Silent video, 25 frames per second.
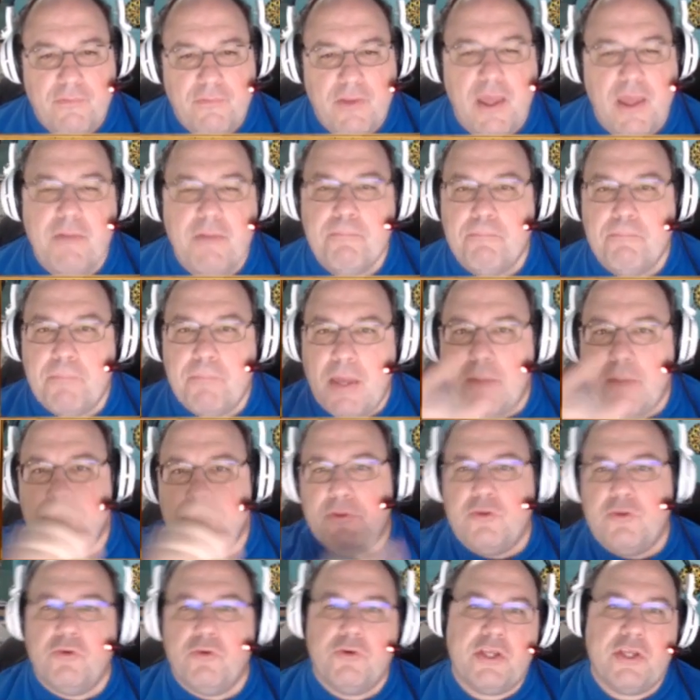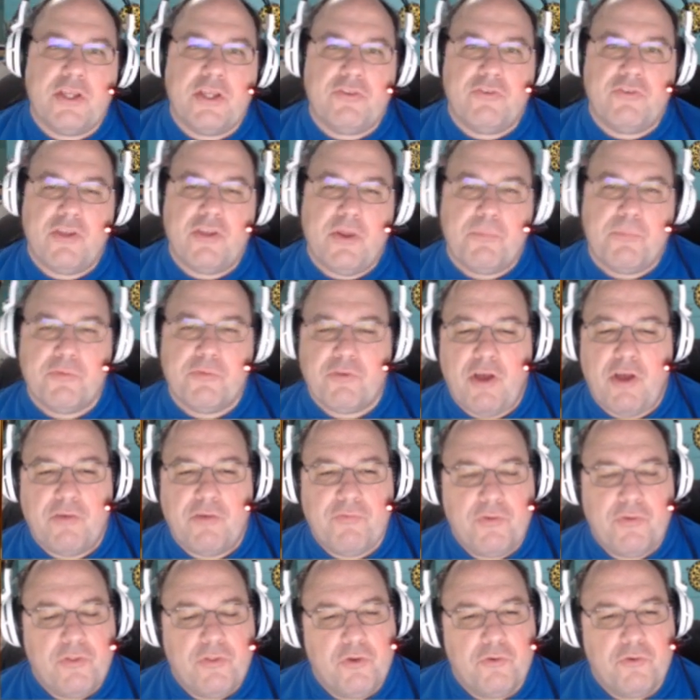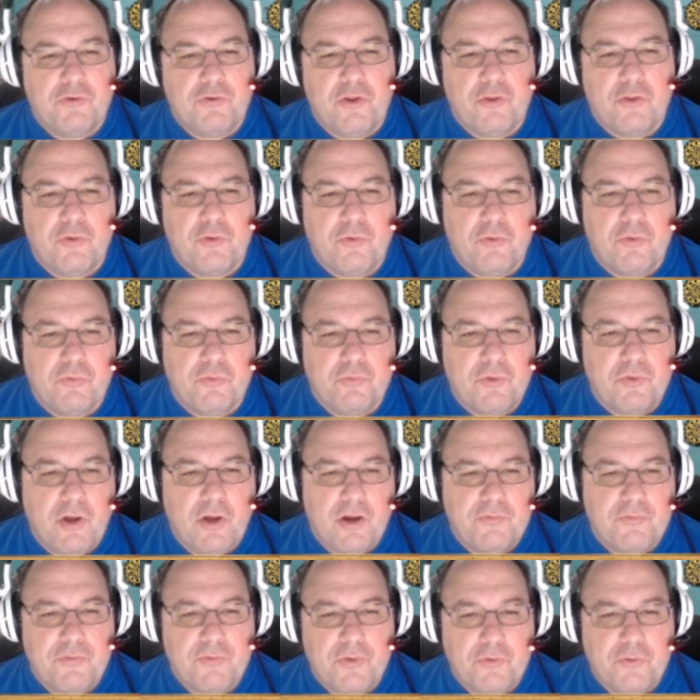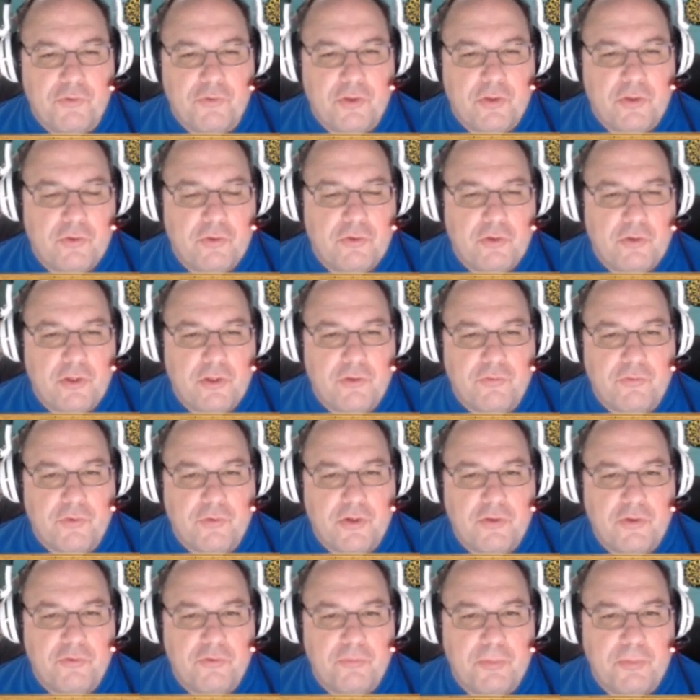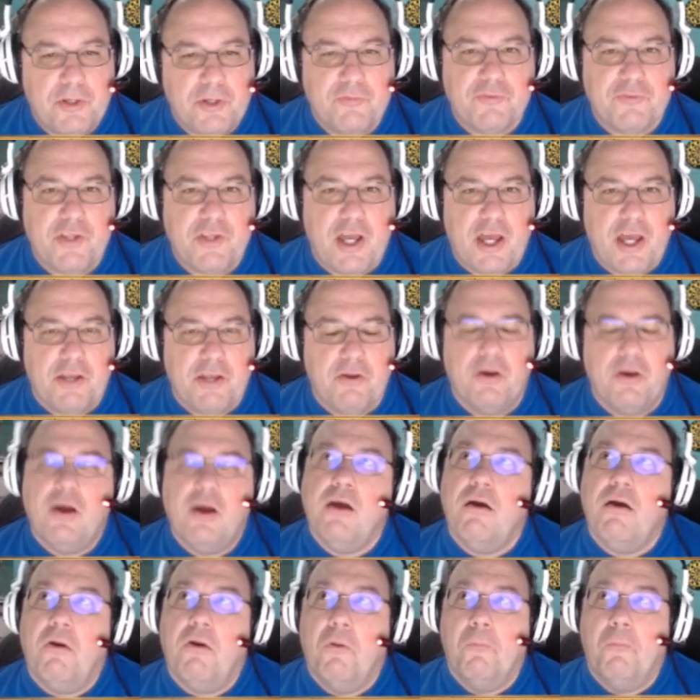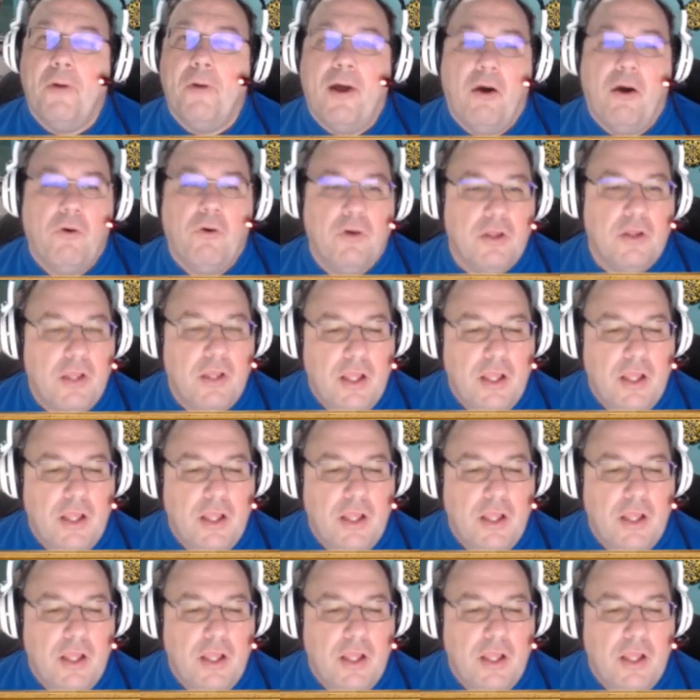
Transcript: And maybe you'll get tips off of those other deliveries. But if not, oh well.